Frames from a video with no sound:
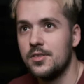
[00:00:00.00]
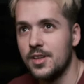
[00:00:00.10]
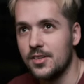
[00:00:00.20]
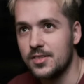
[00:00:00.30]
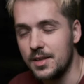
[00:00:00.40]

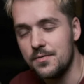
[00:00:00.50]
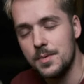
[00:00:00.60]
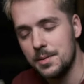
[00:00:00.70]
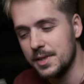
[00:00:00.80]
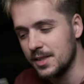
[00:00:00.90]
16
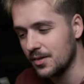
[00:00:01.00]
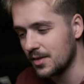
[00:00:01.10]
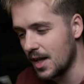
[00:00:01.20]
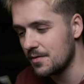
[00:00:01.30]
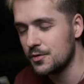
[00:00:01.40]
millimeters
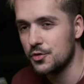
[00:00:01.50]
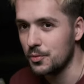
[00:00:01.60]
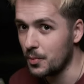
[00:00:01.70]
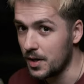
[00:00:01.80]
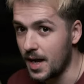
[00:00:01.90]

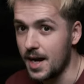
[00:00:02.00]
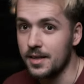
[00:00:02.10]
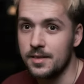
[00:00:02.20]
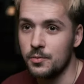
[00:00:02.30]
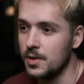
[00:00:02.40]

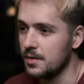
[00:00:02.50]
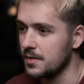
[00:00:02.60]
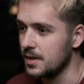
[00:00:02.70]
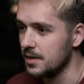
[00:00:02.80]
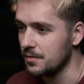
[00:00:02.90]
f2.8 one of
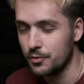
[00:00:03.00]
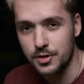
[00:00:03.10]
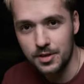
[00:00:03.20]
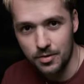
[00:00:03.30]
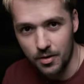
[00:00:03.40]
the
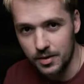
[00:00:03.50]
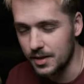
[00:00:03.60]
Fujicron